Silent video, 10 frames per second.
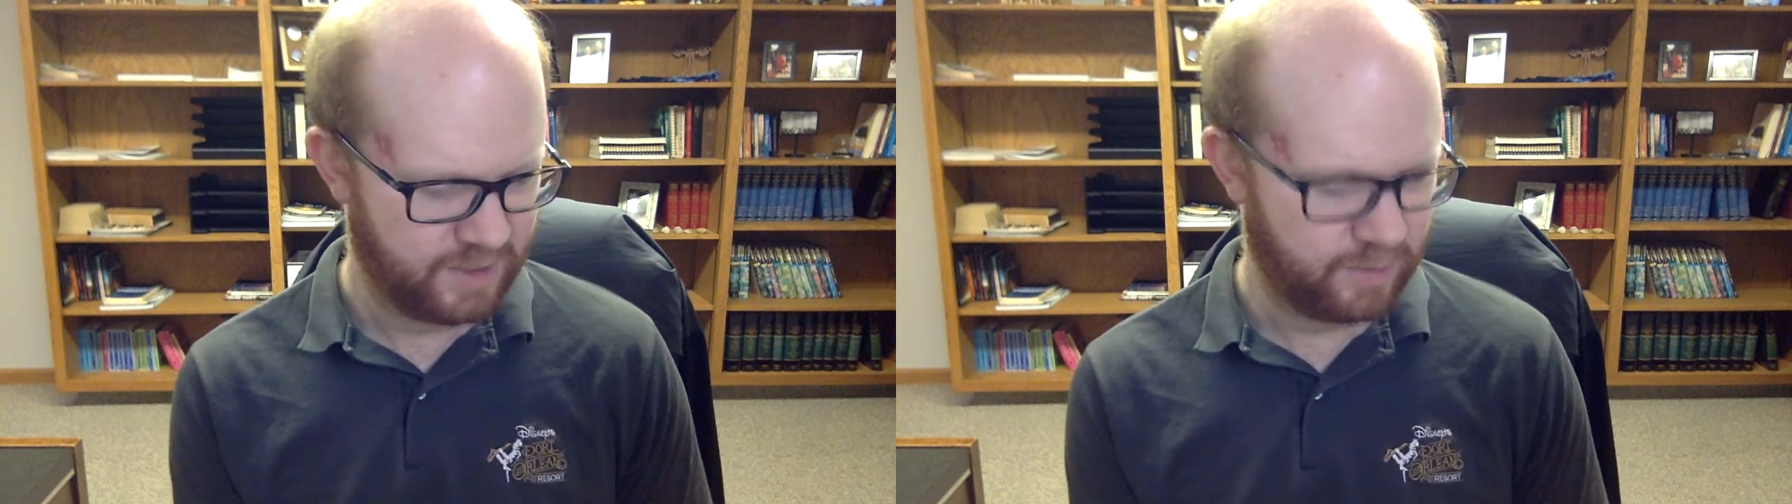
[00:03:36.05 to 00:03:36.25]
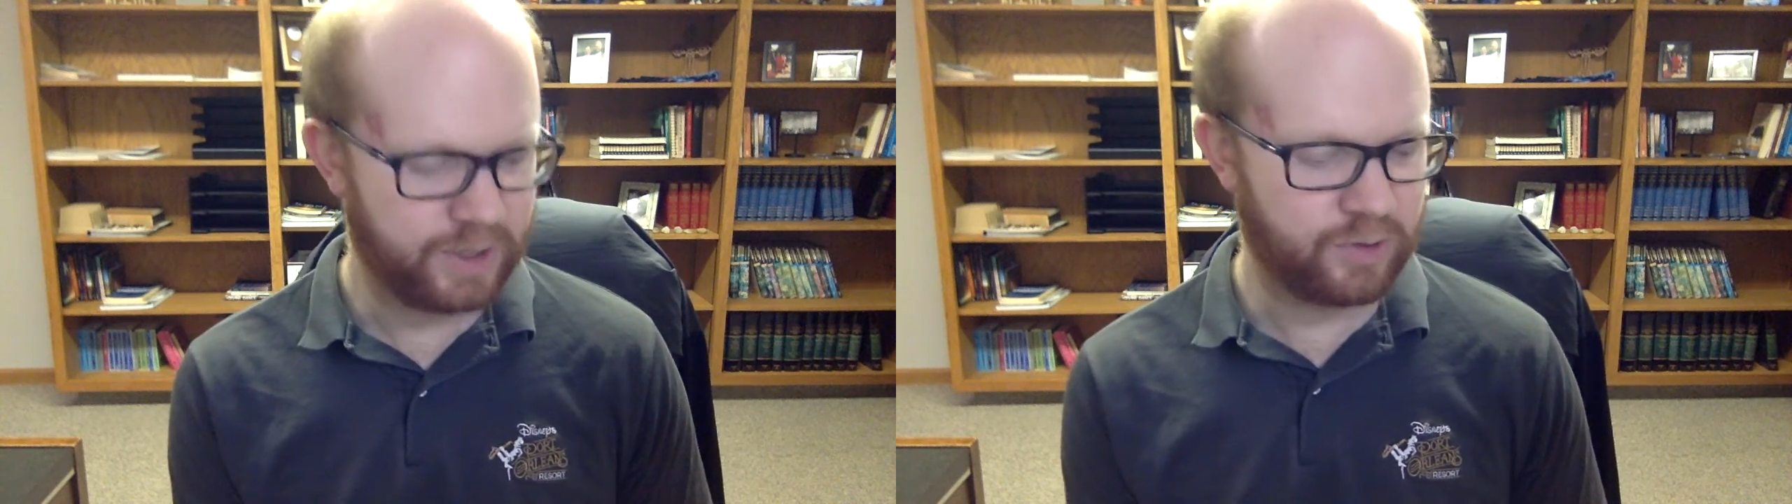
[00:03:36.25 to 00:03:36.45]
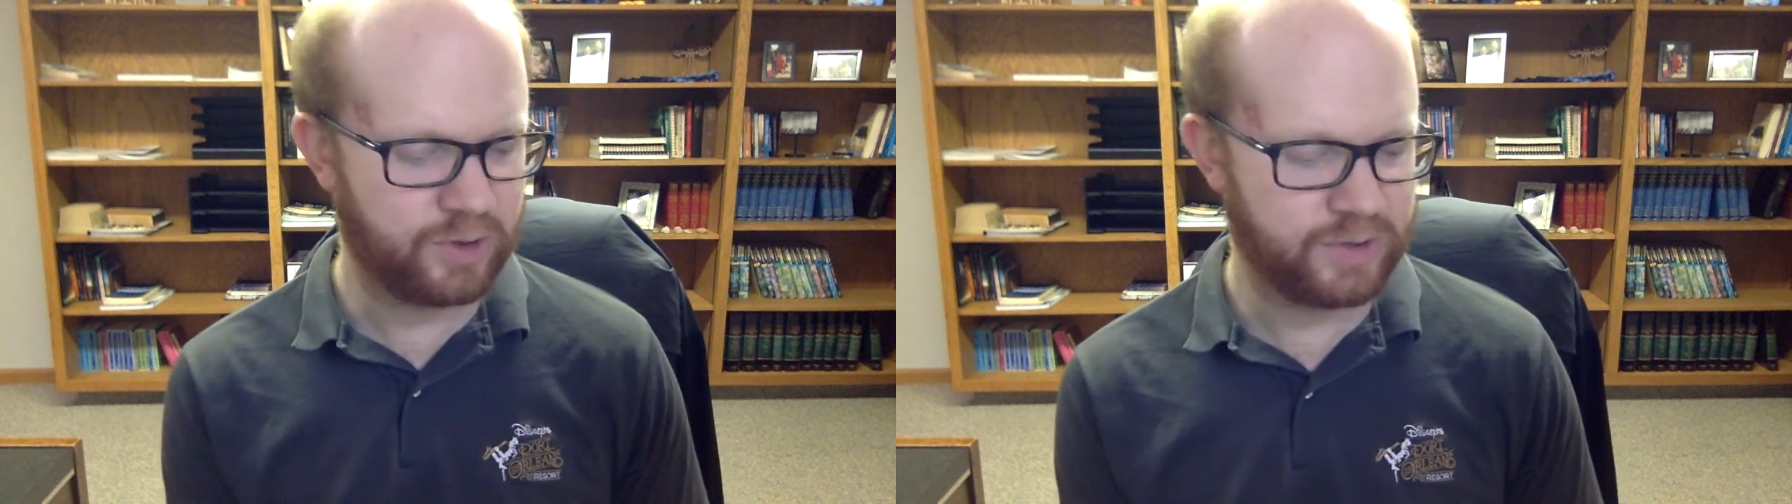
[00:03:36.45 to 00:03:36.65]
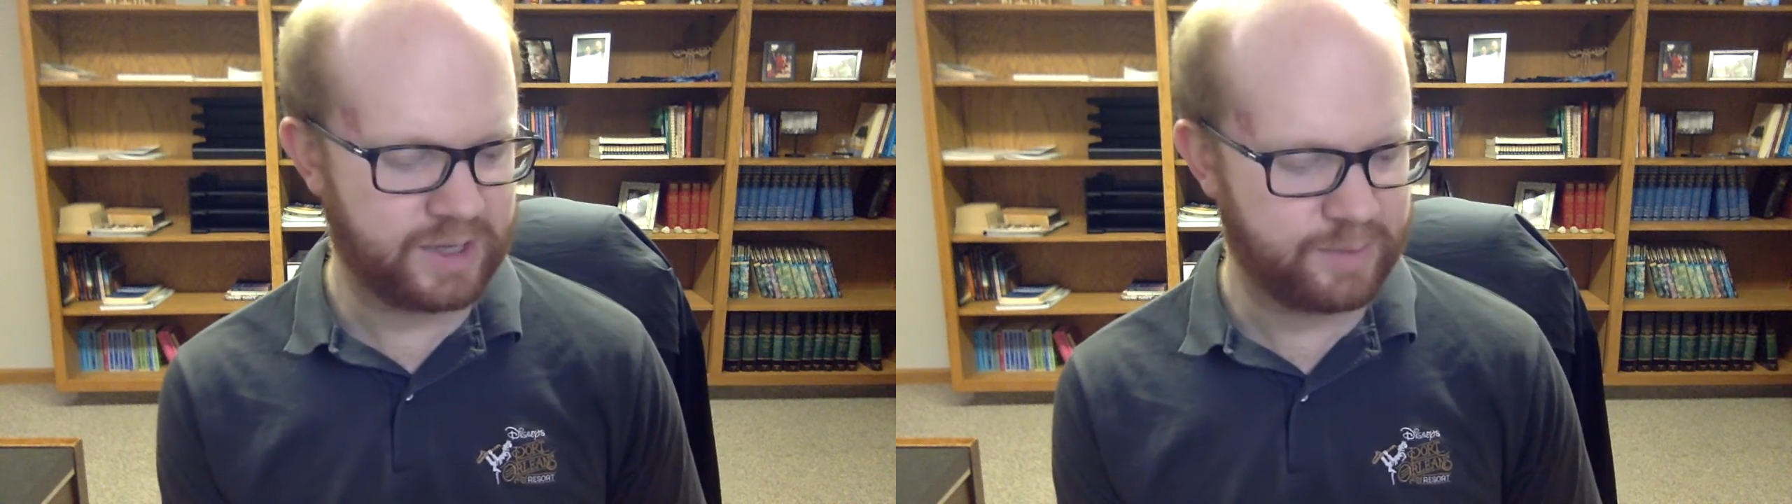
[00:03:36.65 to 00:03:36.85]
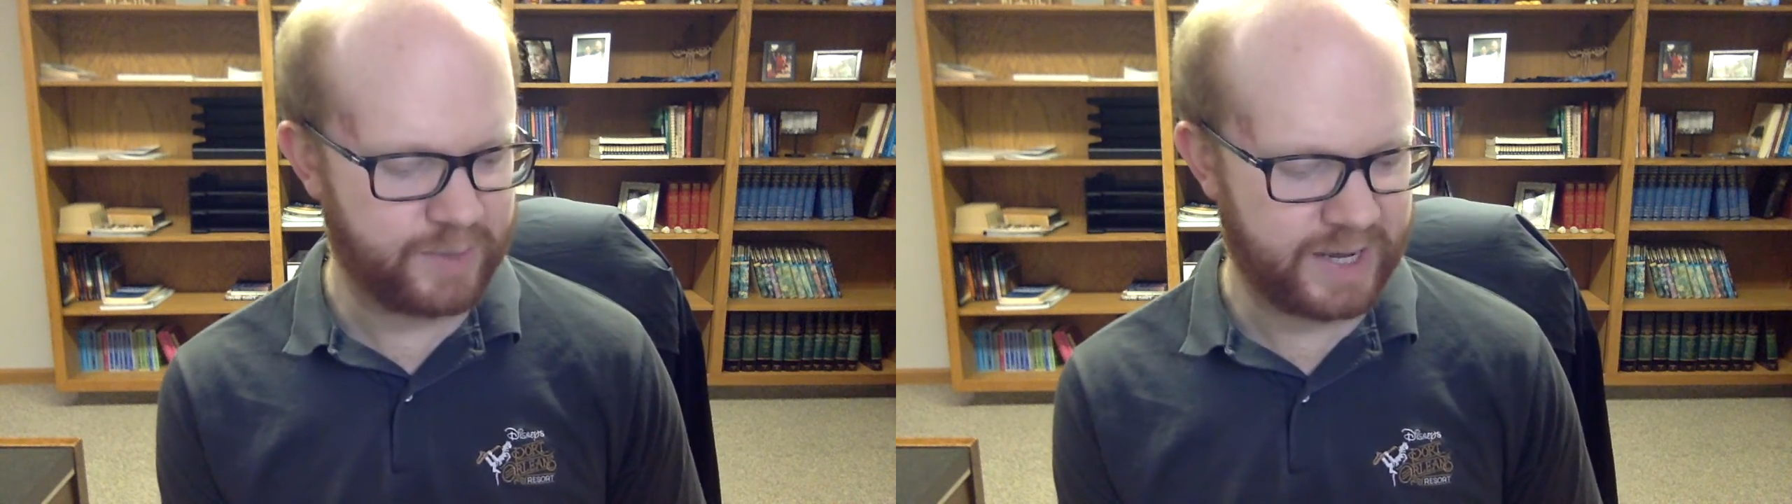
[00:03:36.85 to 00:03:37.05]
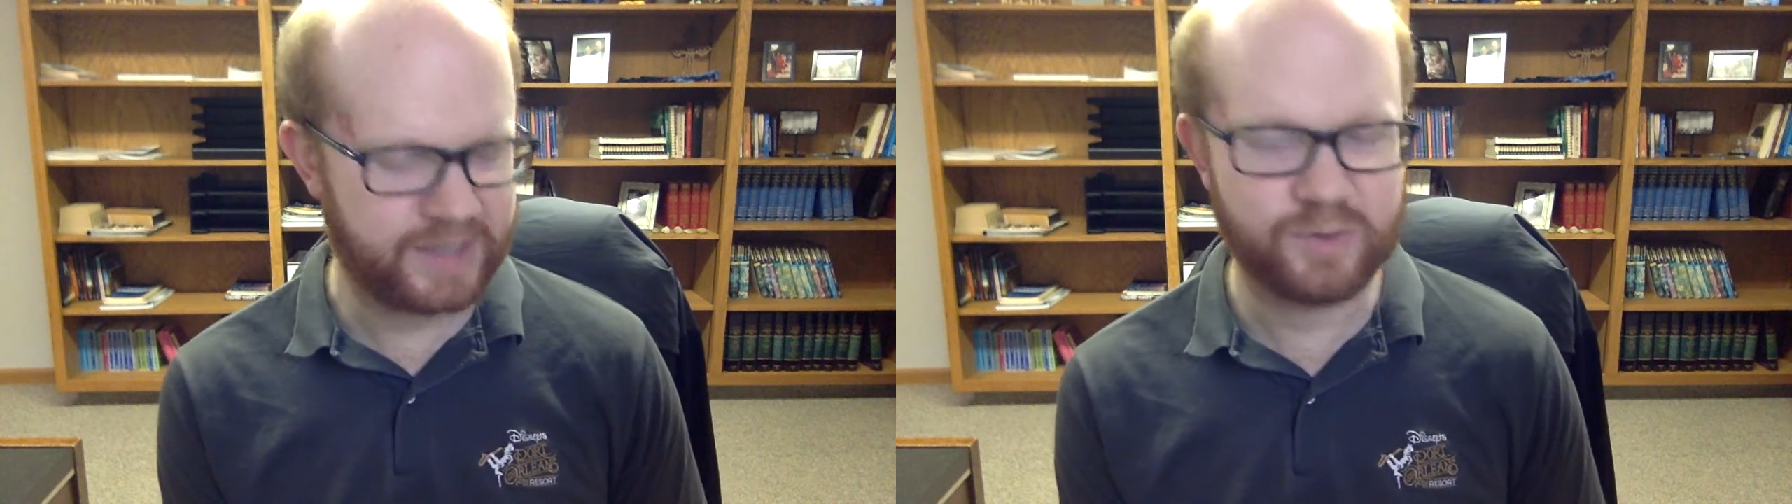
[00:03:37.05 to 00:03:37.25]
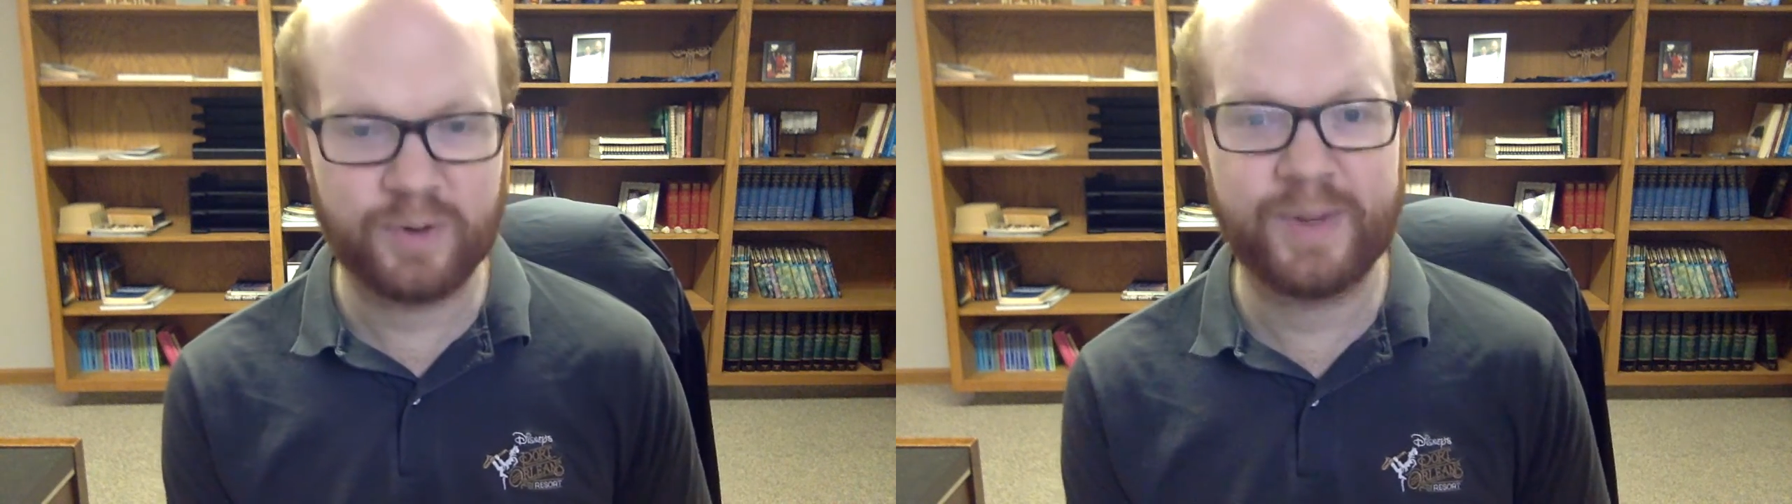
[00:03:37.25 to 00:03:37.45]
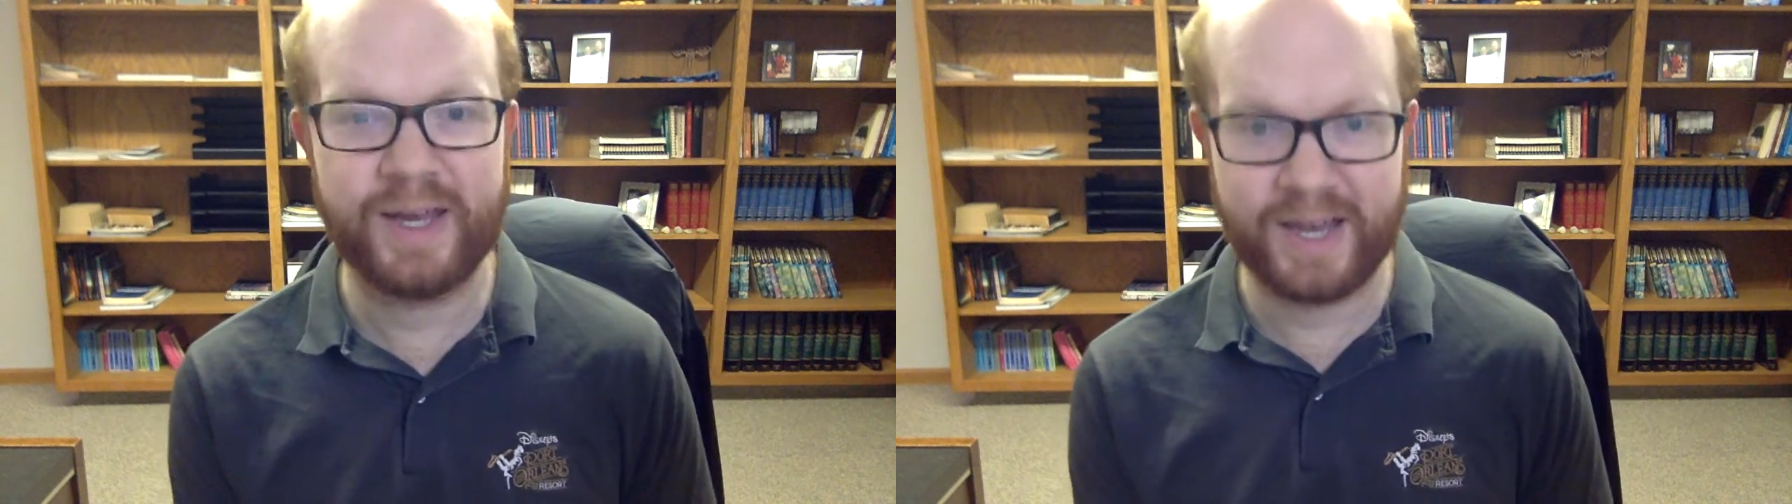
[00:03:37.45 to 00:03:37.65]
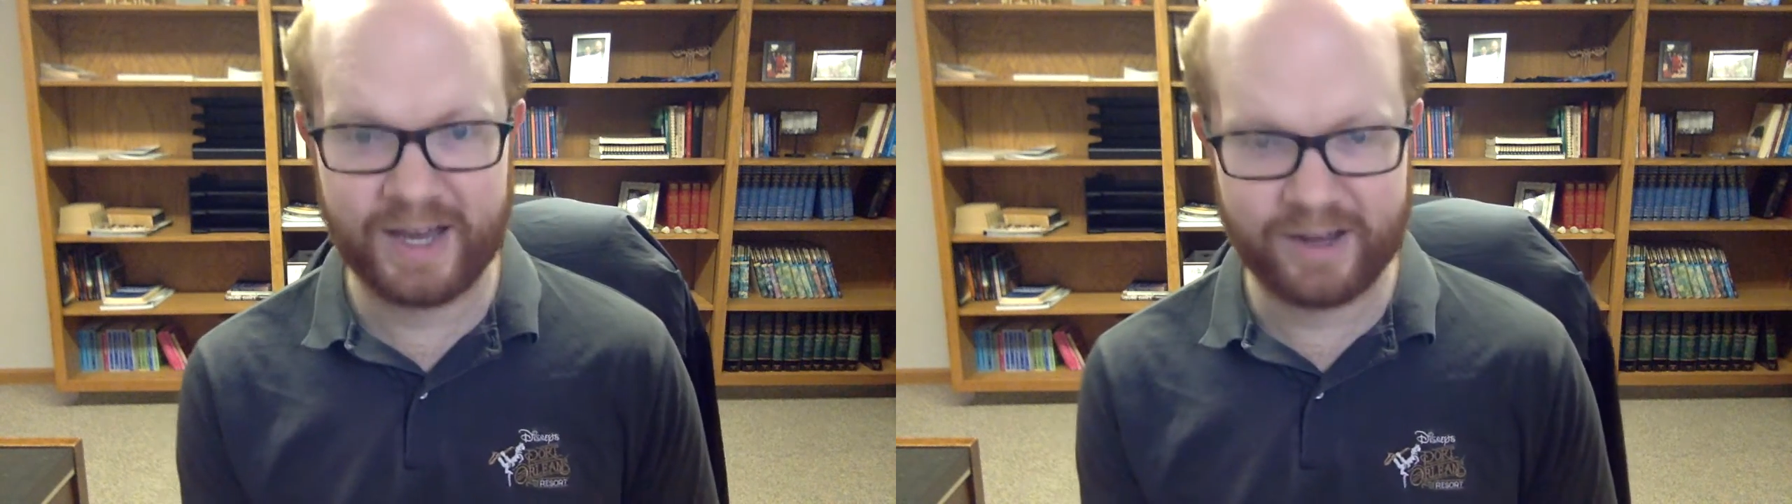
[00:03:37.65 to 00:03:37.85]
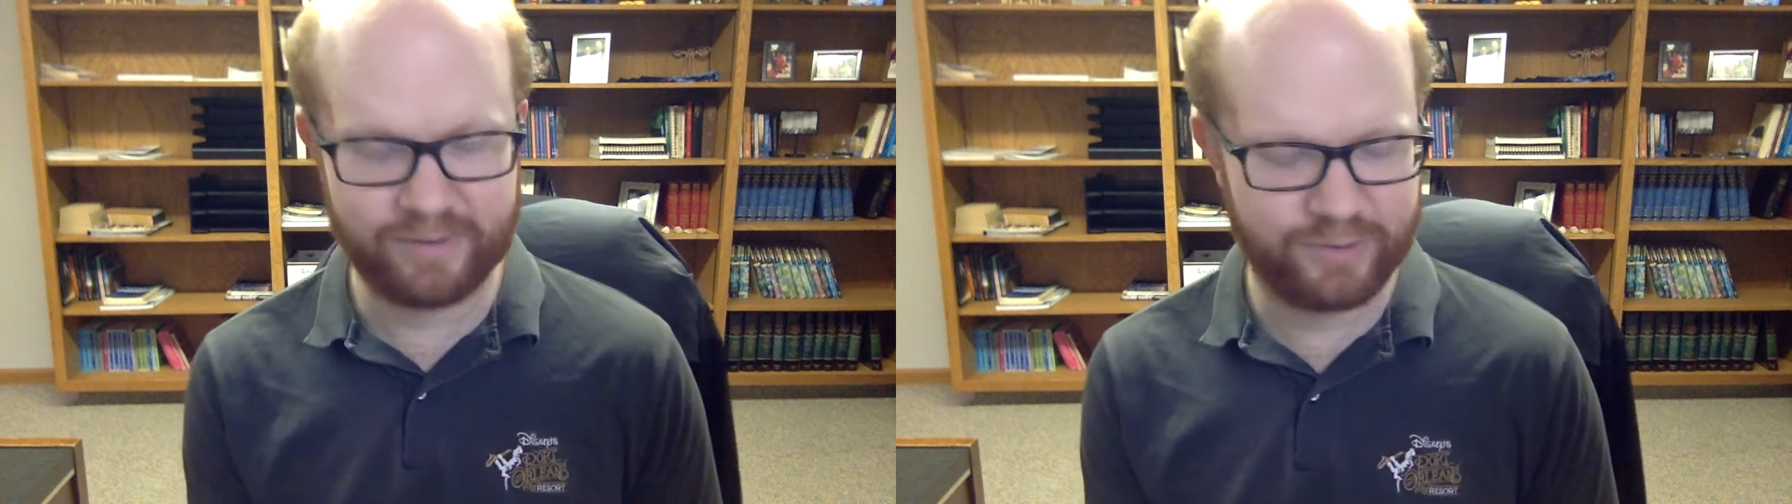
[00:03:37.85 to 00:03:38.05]
We don't know the impact we may
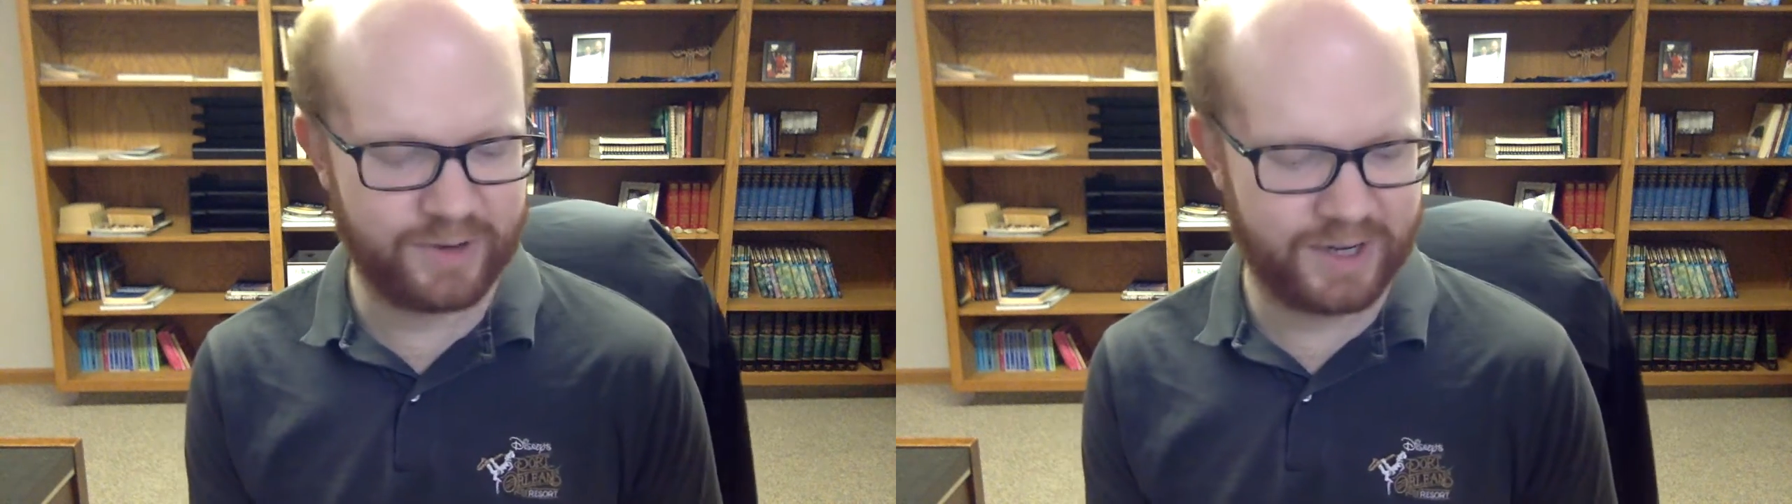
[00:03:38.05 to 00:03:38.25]
have